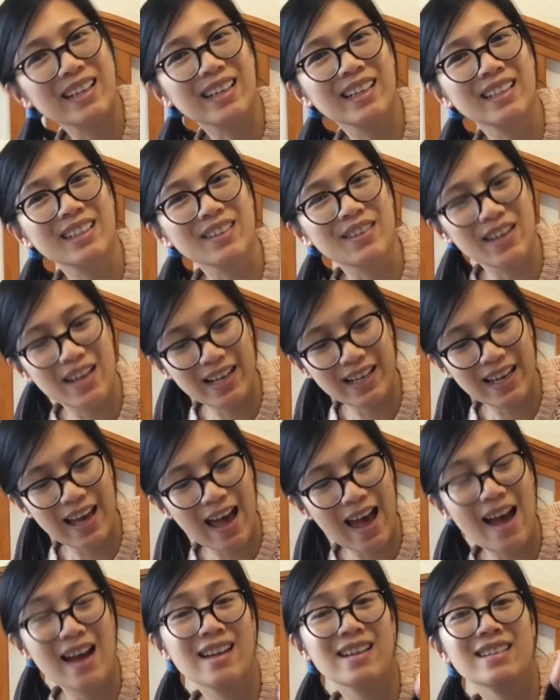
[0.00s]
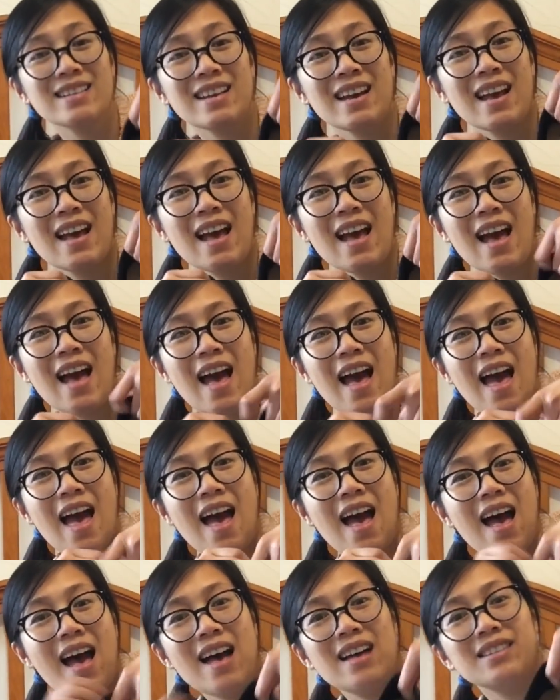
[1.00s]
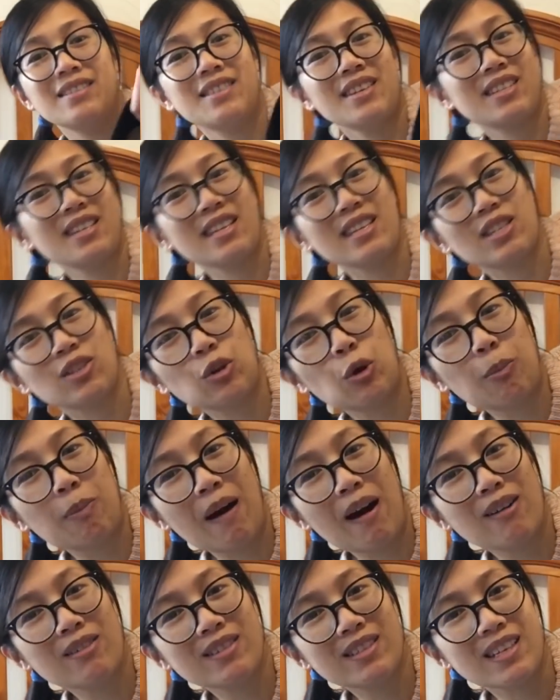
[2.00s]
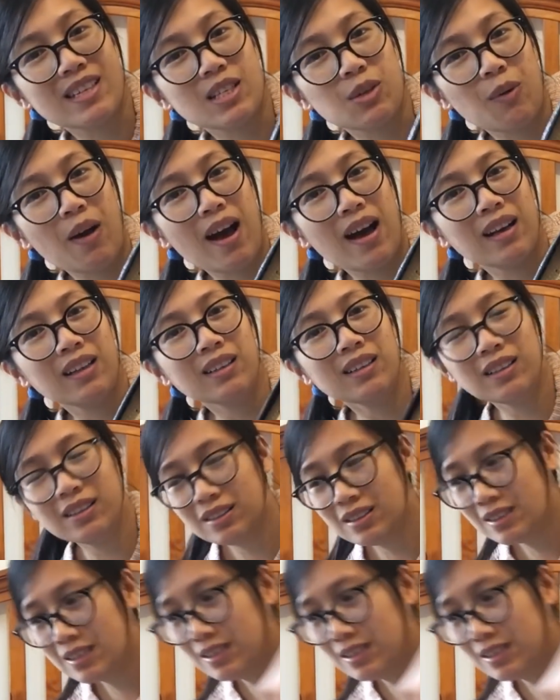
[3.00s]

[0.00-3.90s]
and glittery again, and this is £2 as well.